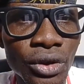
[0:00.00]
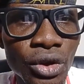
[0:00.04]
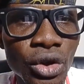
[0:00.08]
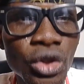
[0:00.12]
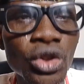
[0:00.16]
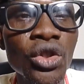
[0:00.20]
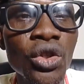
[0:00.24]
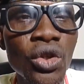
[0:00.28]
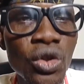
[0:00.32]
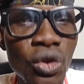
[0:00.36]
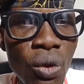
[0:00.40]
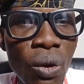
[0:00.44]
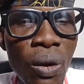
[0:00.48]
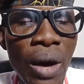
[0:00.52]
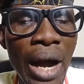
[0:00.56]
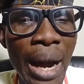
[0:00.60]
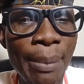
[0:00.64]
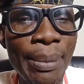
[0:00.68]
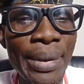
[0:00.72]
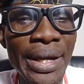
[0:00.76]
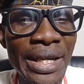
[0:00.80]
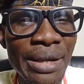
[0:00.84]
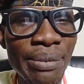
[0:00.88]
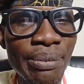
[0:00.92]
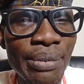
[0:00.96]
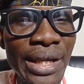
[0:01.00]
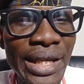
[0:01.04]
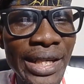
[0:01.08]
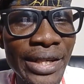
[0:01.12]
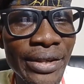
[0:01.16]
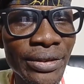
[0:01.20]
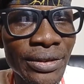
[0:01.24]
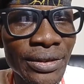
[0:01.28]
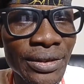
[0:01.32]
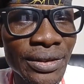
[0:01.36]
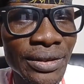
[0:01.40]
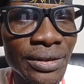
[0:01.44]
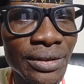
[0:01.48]
Do you know how many
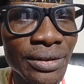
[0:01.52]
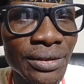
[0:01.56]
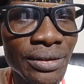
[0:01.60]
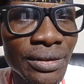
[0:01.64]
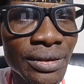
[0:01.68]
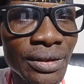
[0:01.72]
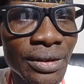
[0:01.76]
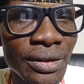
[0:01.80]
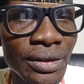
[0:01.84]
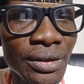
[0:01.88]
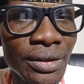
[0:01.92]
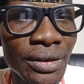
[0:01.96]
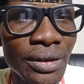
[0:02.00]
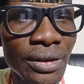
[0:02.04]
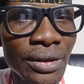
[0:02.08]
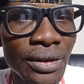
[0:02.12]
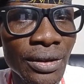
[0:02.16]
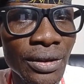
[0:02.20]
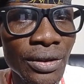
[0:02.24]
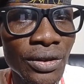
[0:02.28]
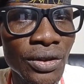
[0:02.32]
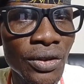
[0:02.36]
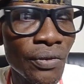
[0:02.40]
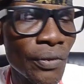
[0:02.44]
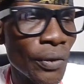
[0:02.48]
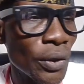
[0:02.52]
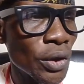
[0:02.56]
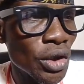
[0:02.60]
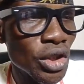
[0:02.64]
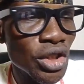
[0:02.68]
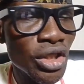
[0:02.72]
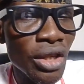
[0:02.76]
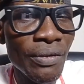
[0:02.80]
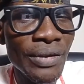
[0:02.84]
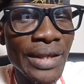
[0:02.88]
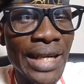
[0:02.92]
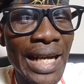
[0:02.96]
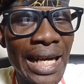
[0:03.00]
millions? So for
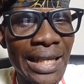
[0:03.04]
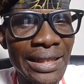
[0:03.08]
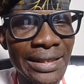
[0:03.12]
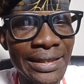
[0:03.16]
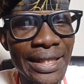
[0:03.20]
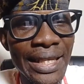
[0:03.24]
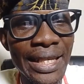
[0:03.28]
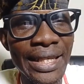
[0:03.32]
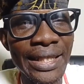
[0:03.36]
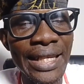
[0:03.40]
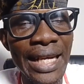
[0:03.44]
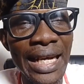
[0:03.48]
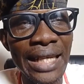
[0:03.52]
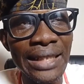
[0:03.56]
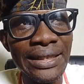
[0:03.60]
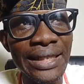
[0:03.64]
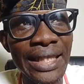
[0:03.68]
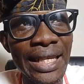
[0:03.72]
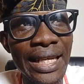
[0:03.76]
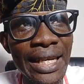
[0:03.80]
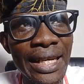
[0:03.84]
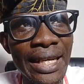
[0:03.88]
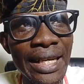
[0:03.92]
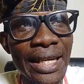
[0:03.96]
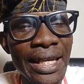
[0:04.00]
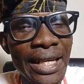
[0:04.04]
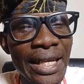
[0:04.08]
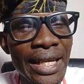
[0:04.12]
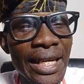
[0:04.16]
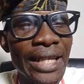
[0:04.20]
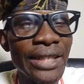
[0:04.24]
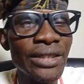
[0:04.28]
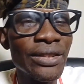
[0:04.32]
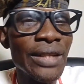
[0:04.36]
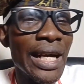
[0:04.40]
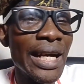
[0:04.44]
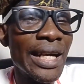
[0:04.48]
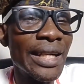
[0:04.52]
those of you that are saying that
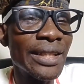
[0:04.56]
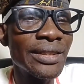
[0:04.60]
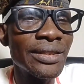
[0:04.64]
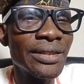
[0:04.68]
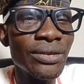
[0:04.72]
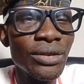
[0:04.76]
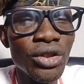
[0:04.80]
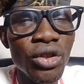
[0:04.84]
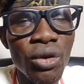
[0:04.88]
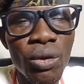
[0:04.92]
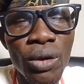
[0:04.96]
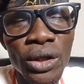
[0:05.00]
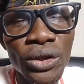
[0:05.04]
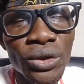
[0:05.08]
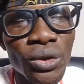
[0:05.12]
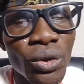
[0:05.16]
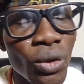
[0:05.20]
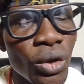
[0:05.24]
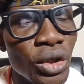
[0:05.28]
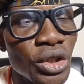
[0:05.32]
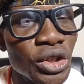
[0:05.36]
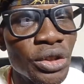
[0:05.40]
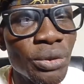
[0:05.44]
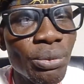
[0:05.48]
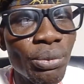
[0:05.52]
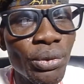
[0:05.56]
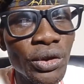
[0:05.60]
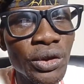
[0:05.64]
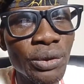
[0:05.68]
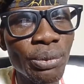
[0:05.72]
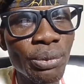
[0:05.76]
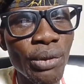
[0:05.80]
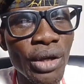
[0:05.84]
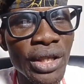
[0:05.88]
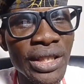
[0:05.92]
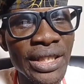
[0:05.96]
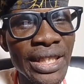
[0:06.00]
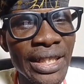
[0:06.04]
you don't want to contribute
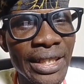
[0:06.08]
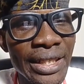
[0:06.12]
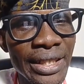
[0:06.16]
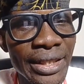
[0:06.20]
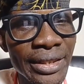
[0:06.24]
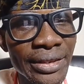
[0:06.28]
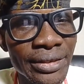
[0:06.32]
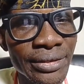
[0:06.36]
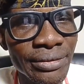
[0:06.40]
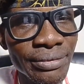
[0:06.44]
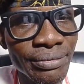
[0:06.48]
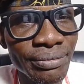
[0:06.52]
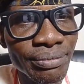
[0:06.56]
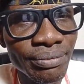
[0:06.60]
money again,